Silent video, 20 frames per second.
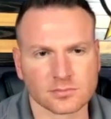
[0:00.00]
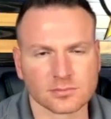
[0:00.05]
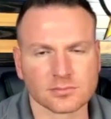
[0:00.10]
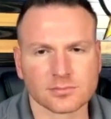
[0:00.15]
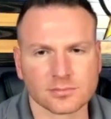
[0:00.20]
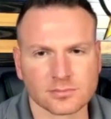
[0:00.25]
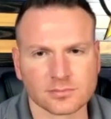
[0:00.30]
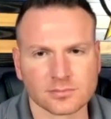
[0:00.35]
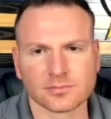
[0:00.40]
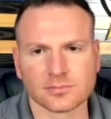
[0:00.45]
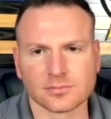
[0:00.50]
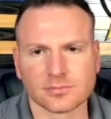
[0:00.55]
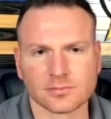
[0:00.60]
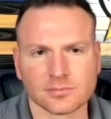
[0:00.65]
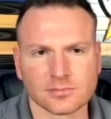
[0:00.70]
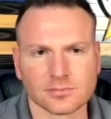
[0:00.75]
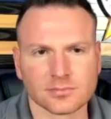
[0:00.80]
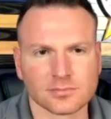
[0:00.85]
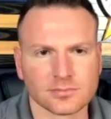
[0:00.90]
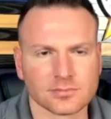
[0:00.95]

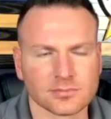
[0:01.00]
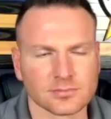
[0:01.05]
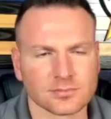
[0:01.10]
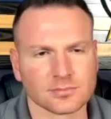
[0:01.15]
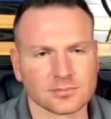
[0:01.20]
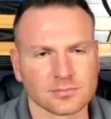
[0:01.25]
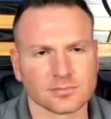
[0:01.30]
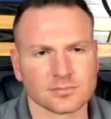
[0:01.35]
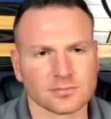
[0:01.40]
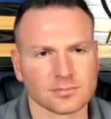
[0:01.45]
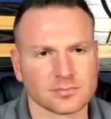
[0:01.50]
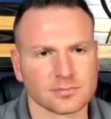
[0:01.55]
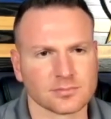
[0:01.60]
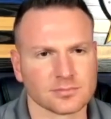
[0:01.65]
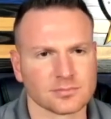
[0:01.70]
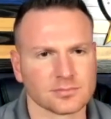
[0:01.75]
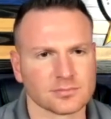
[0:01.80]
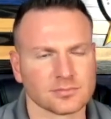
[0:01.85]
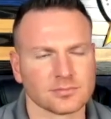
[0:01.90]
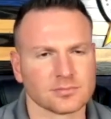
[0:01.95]

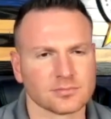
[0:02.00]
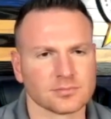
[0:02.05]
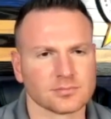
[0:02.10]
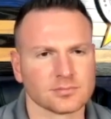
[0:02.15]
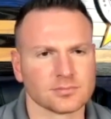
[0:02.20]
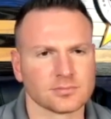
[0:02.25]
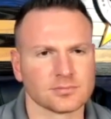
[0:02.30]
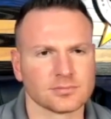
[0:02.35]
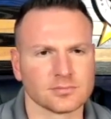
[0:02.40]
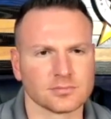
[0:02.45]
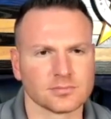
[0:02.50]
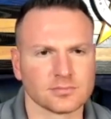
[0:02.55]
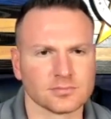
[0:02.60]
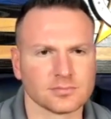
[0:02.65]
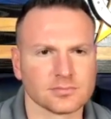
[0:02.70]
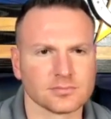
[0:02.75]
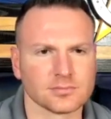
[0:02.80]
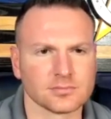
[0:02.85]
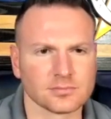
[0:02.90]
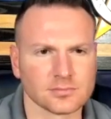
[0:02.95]

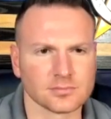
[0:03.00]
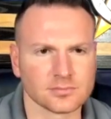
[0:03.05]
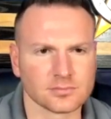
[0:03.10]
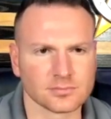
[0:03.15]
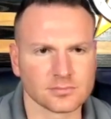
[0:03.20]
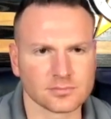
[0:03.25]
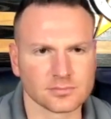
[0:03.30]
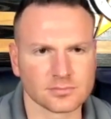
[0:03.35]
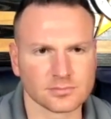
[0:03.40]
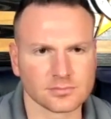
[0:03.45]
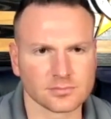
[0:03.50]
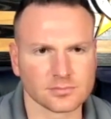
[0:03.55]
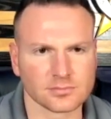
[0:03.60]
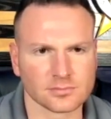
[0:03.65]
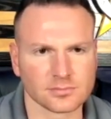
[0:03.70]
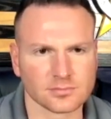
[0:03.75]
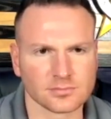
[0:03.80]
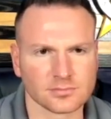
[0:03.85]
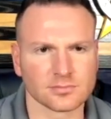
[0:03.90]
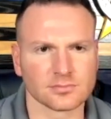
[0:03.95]

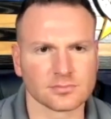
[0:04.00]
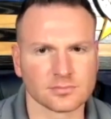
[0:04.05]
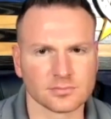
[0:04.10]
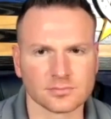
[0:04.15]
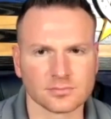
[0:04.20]
(not speaking)